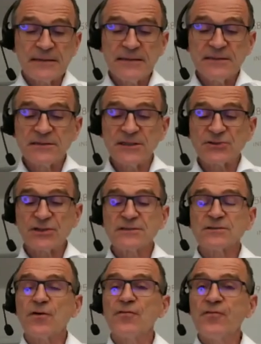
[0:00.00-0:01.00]

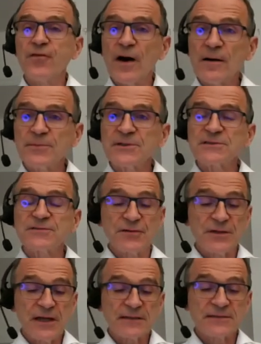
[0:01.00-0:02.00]
decisions of farmers
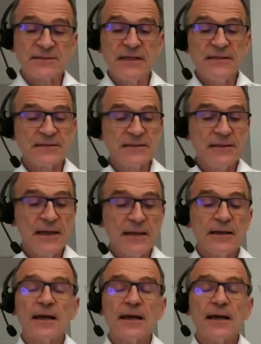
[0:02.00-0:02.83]
for next season